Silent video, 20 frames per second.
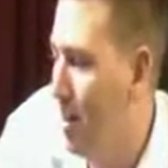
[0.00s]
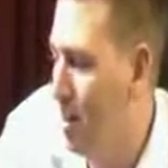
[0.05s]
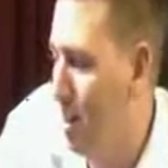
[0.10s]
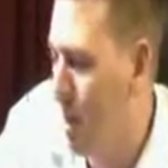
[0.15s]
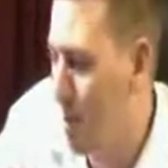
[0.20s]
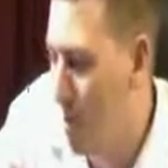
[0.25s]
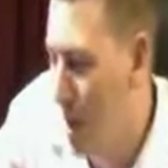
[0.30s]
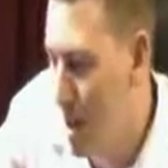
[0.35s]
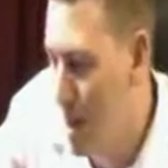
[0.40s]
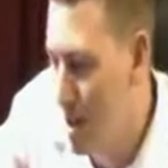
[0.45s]

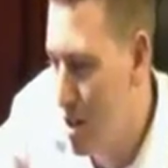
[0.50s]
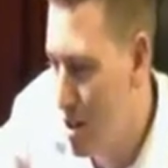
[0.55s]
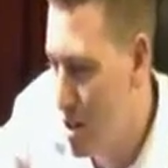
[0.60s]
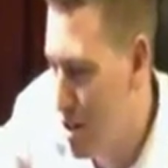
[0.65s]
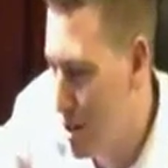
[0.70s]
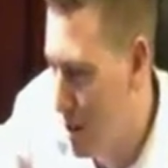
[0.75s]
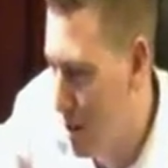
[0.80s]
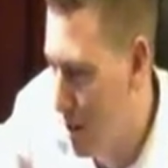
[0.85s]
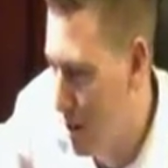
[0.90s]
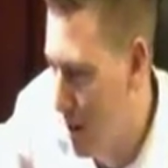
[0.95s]
So make
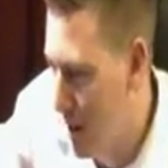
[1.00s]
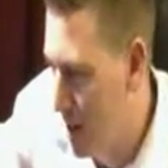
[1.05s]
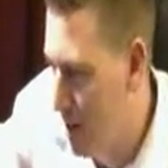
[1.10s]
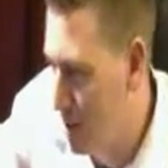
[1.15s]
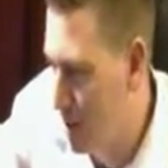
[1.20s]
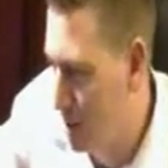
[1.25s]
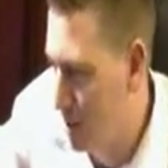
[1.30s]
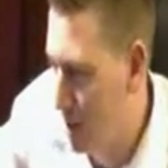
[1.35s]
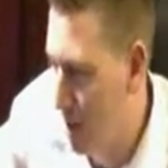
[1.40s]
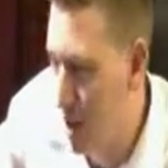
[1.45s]
sure that
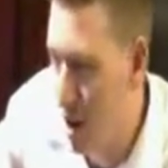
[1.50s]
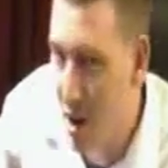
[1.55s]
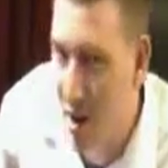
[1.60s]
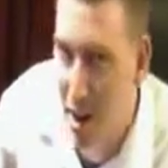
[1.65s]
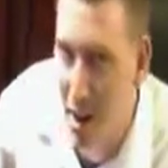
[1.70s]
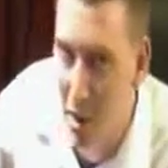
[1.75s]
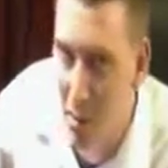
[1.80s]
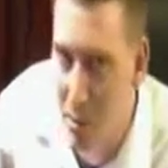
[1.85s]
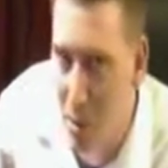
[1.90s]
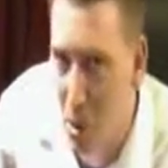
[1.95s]
you just say, oh, I
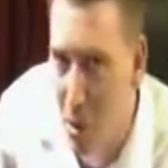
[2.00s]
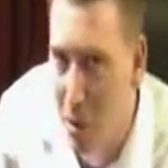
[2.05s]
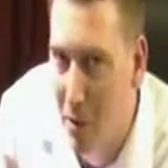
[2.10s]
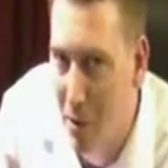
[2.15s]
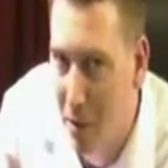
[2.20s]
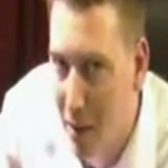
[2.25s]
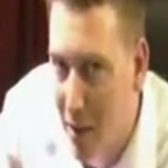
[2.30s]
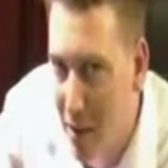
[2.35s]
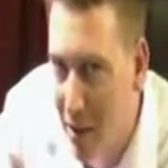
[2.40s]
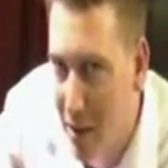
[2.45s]
got a
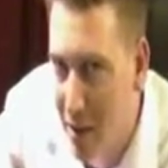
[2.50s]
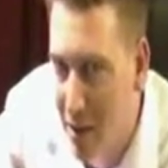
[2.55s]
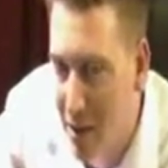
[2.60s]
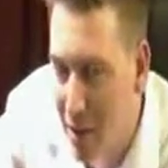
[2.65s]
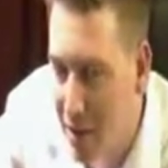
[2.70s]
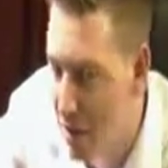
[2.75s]
broken link,